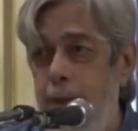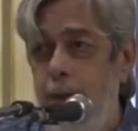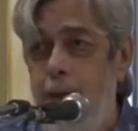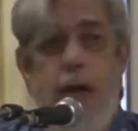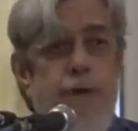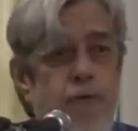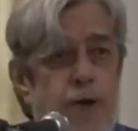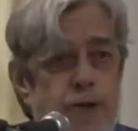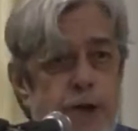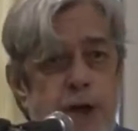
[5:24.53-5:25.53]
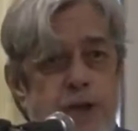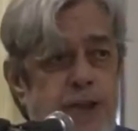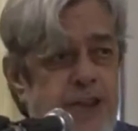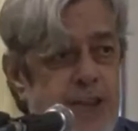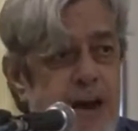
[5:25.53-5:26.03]
And if your education
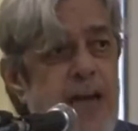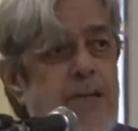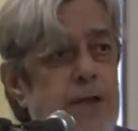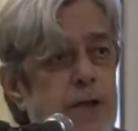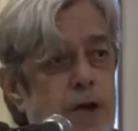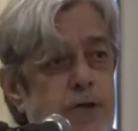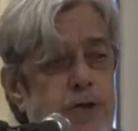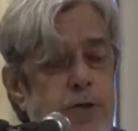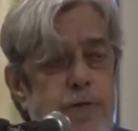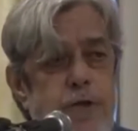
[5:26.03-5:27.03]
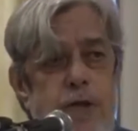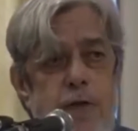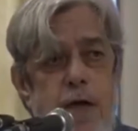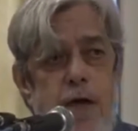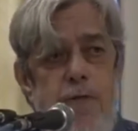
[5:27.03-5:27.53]
stands by the Constitution
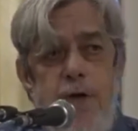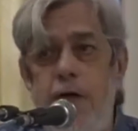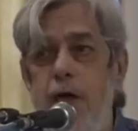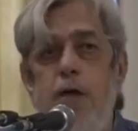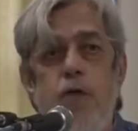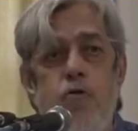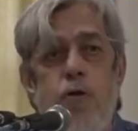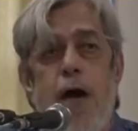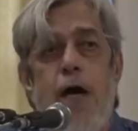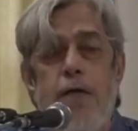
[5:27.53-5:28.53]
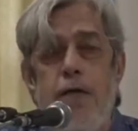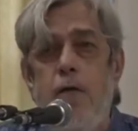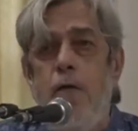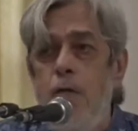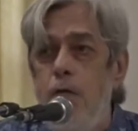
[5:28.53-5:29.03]
of India, you can't
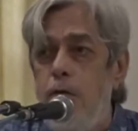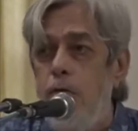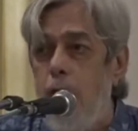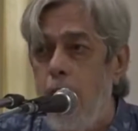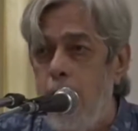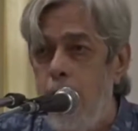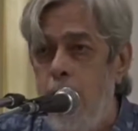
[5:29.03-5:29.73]
go wrong.